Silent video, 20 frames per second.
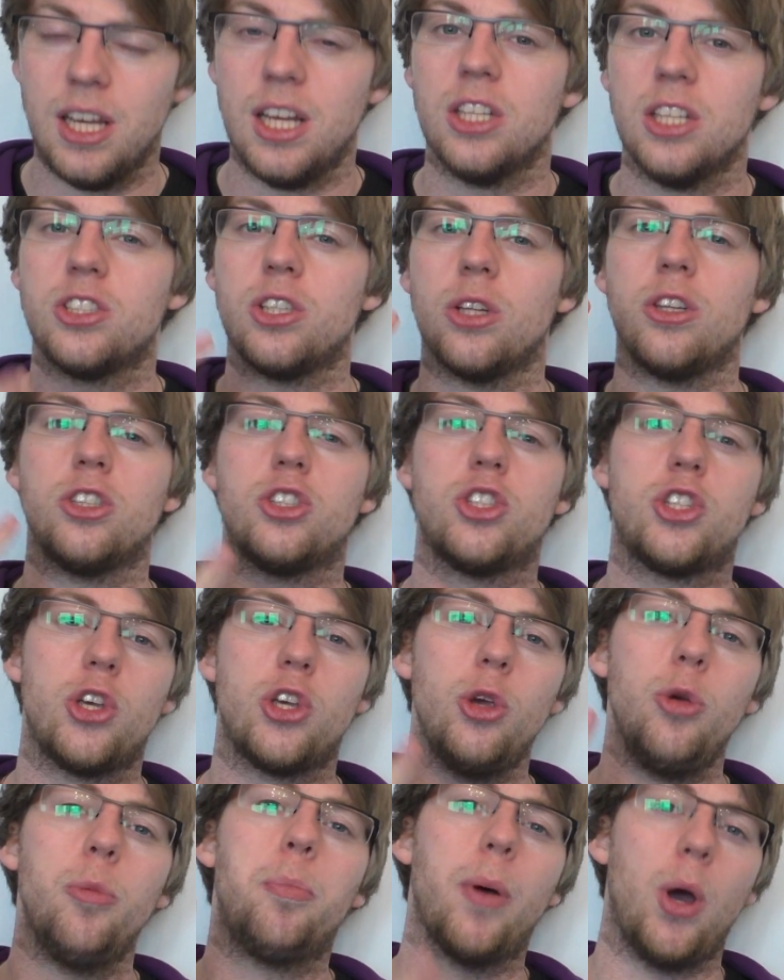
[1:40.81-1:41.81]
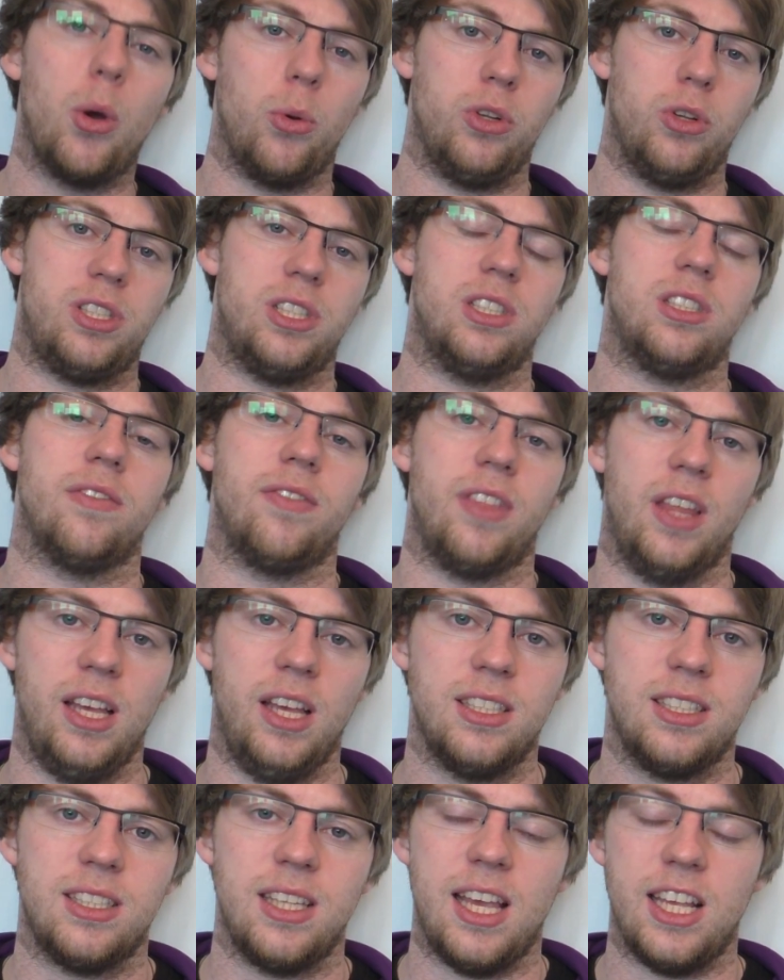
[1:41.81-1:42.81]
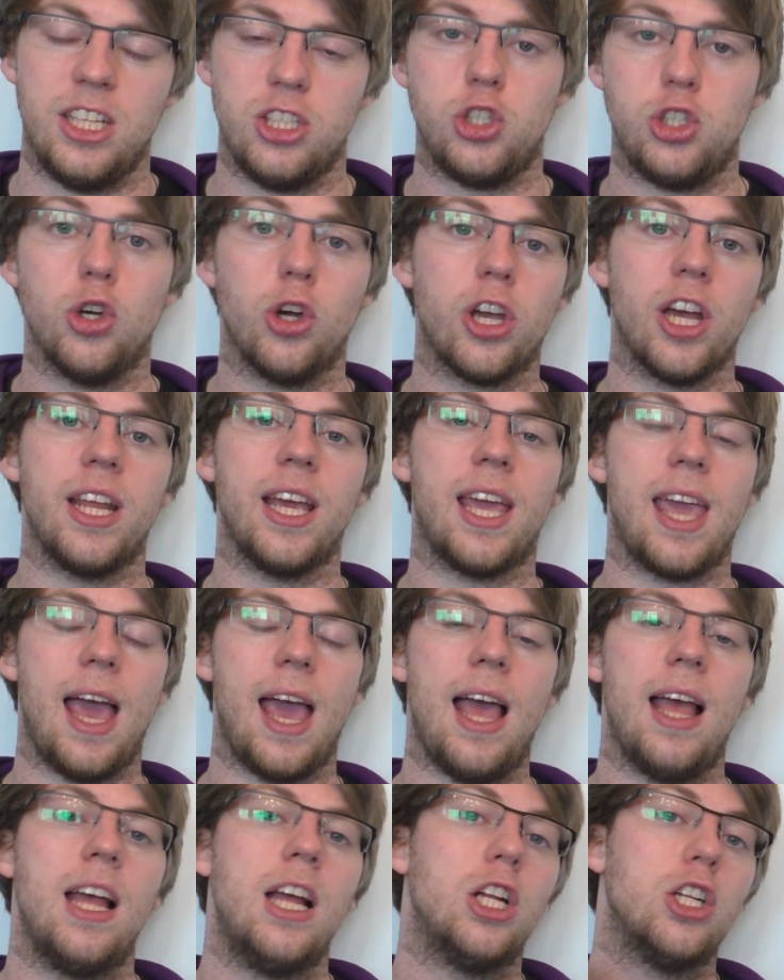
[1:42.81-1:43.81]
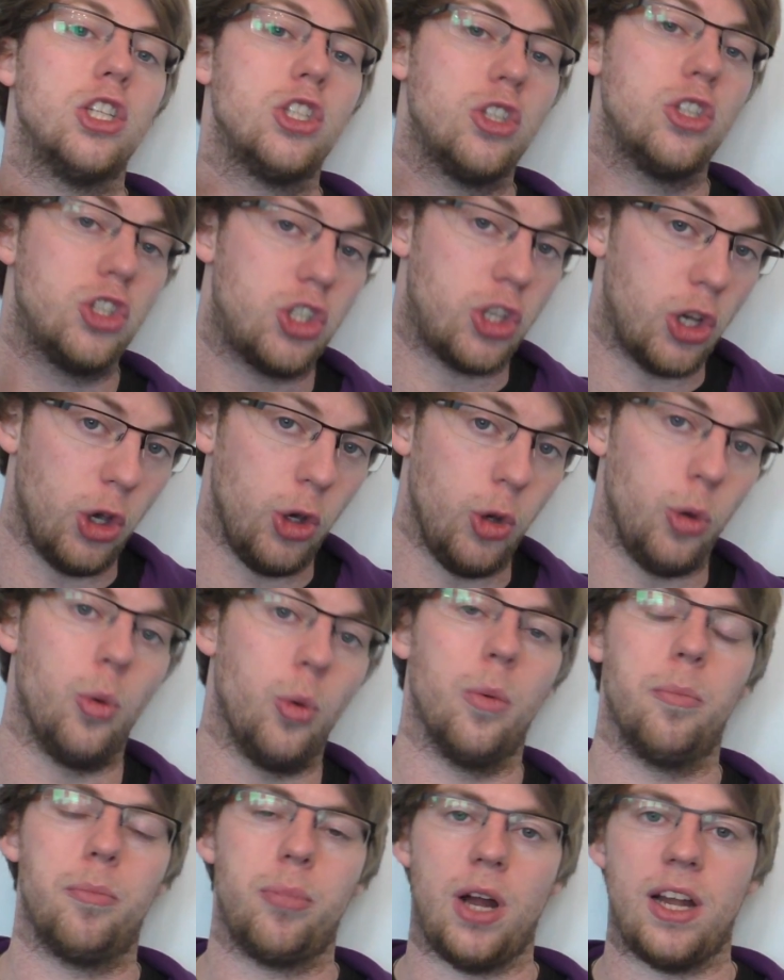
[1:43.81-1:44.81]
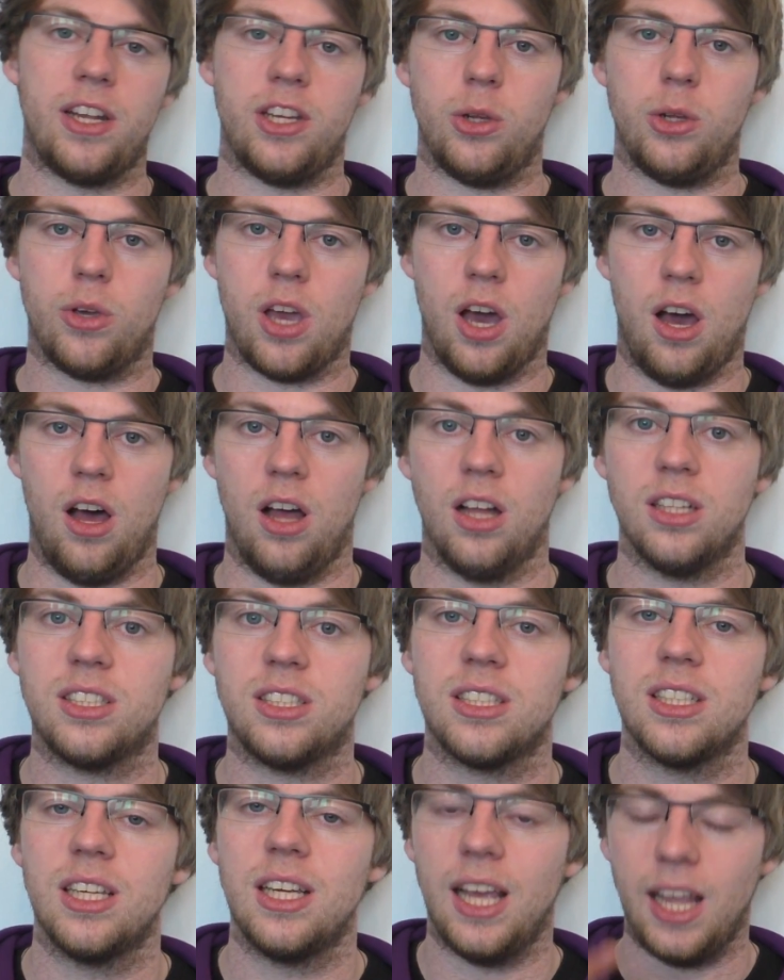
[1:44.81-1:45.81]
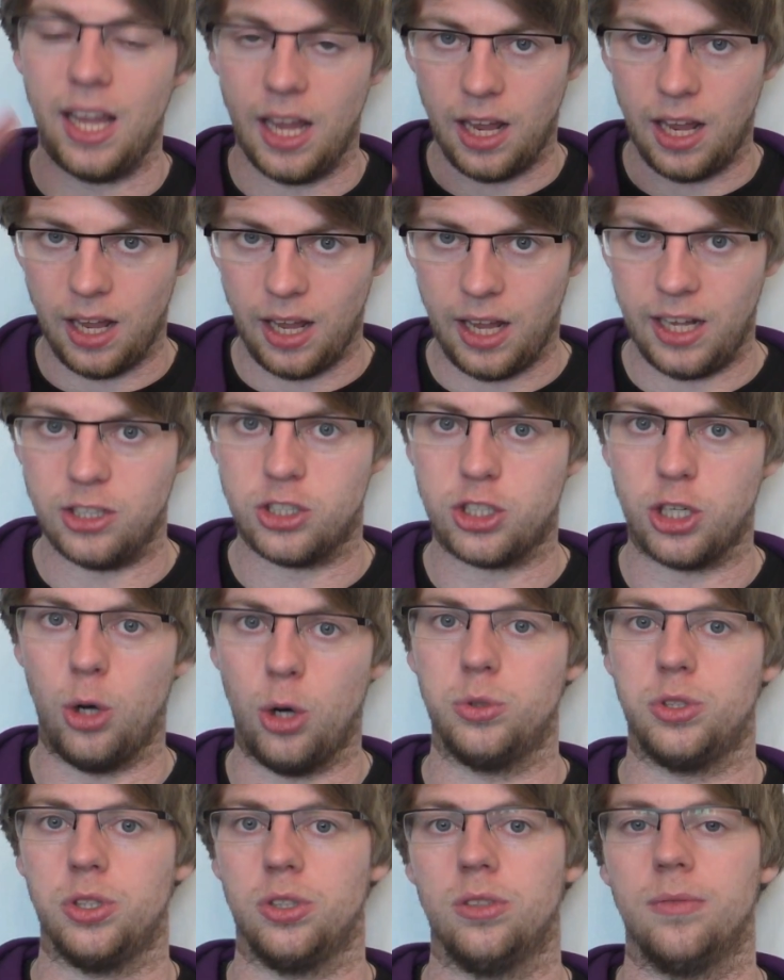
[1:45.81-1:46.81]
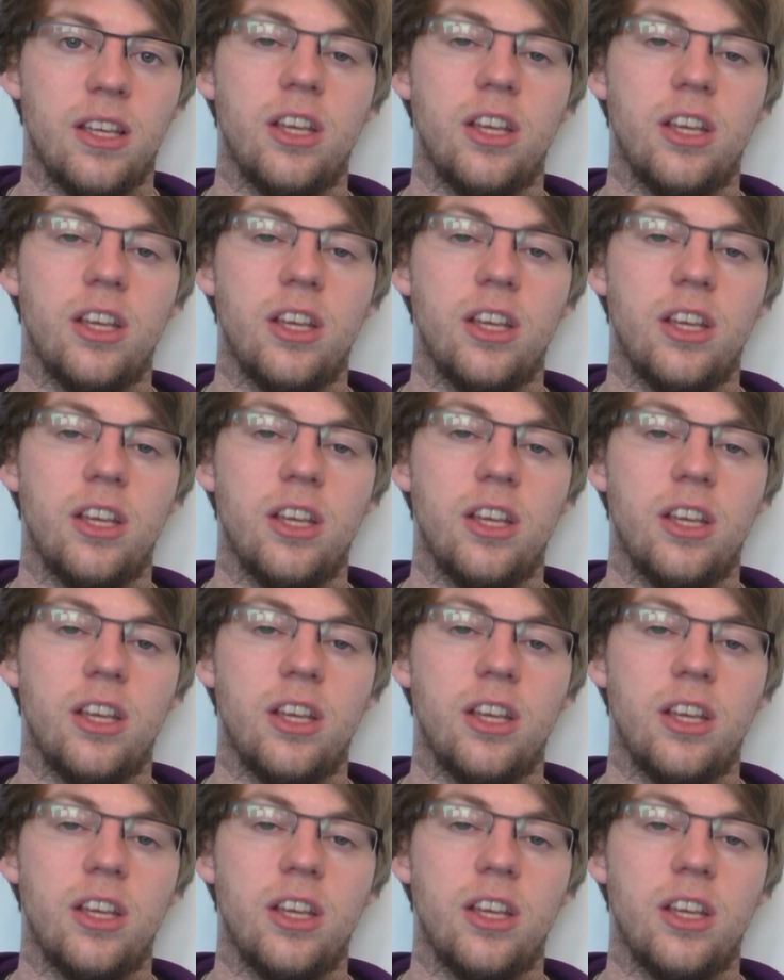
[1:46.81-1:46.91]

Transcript: So the 2 bonuses of this is you're gonna get 2 brand new cards in total.